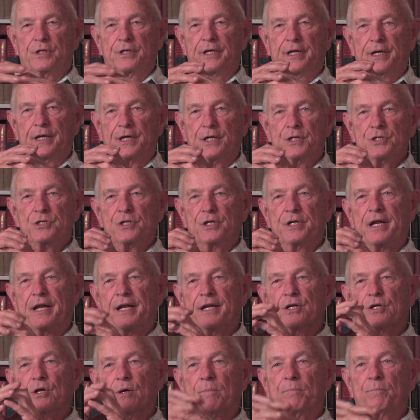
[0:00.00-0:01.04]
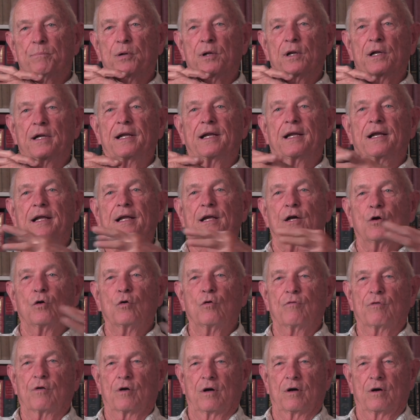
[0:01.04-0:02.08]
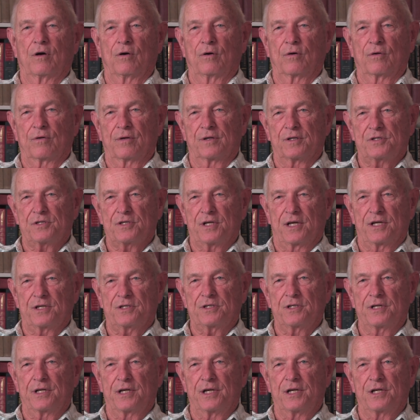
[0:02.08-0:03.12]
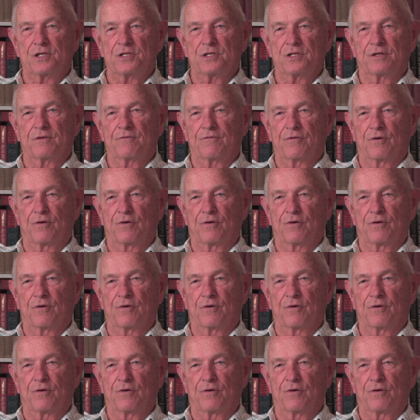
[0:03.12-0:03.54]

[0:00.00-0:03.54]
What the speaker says: the engine and completely overhauled the Cessna engine